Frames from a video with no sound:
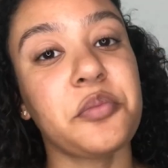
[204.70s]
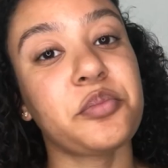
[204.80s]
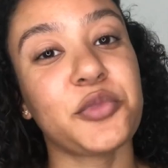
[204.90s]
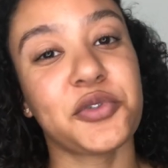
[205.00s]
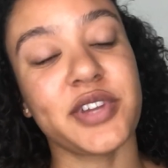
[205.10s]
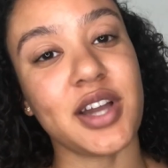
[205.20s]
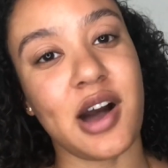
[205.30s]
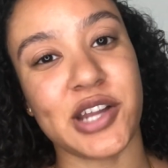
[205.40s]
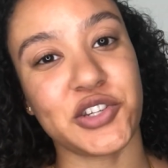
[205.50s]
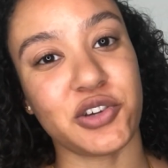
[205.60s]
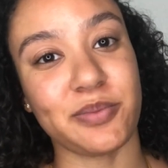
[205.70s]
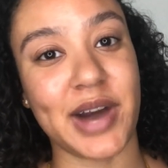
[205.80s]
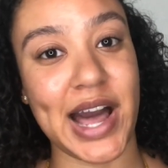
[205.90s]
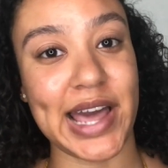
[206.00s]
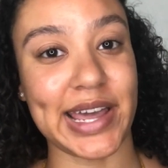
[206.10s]
Moving on to
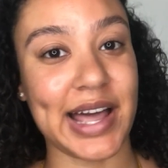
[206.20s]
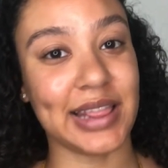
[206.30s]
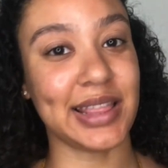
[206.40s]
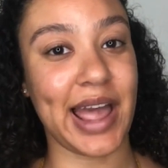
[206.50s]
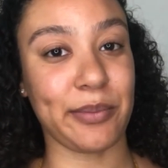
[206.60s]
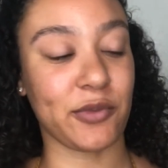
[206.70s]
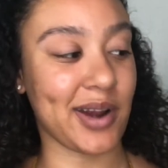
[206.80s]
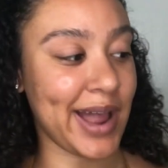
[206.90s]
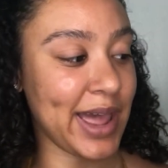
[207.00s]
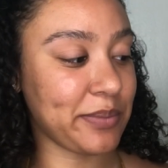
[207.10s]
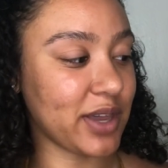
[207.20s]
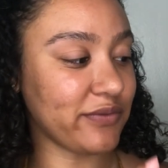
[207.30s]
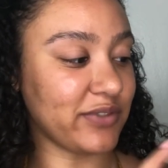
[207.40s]
my LimeCrime